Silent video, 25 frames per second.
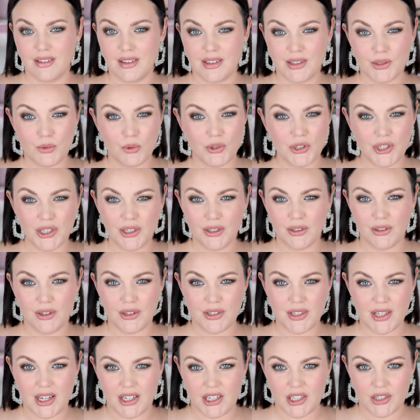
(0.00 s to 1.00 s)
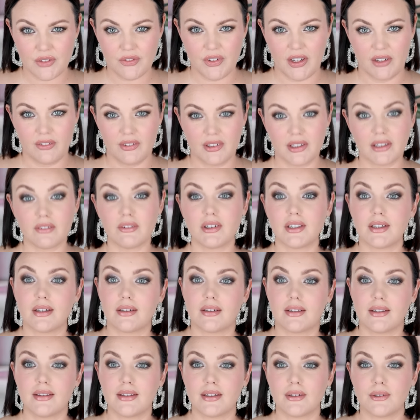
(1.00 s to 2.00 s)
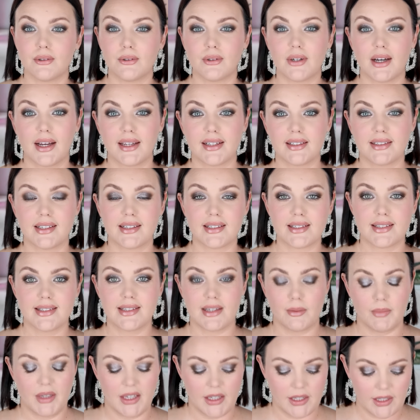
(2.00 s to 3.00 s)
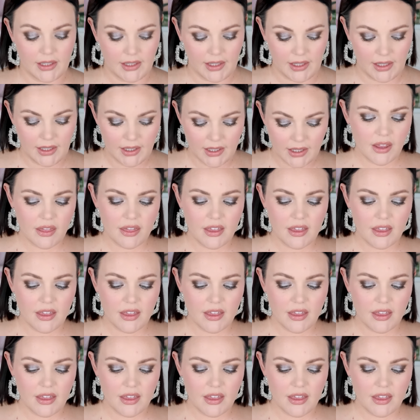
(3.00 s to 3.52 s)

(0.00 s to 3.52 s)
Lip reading: swatching a gloss I just find really redundant. They're all kind of like semi-clear.